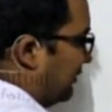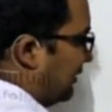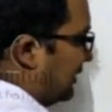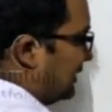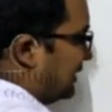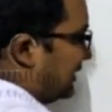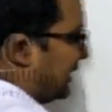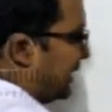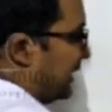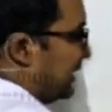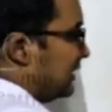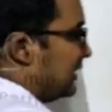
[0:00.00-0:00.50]
you are
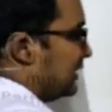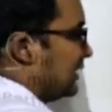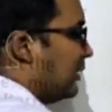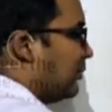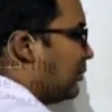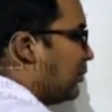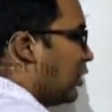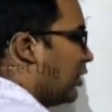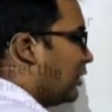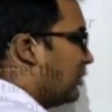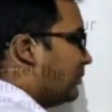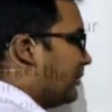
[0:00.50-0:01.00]
investing in
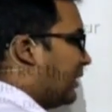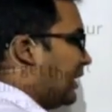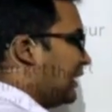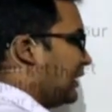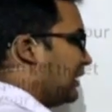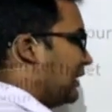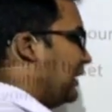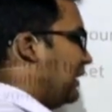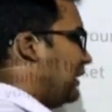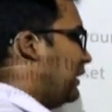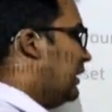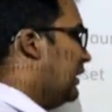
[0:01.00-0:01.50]
the bond
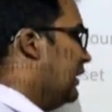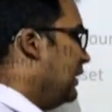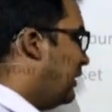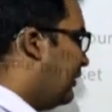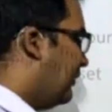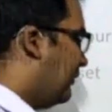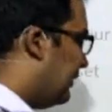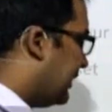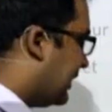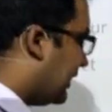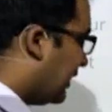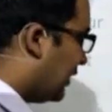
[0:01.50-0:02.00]
market.
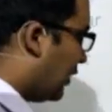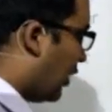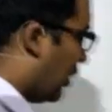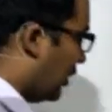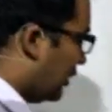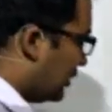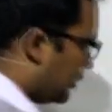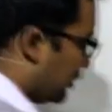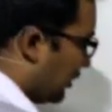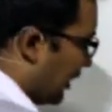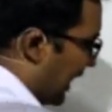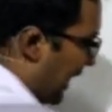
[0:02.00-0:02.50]
We can
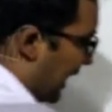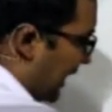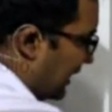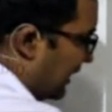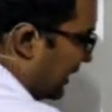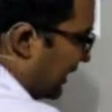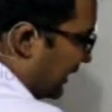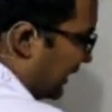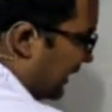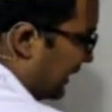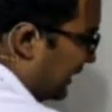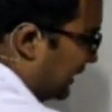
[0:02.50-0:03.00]
also
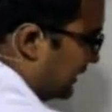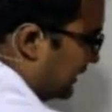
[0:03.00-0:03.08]
add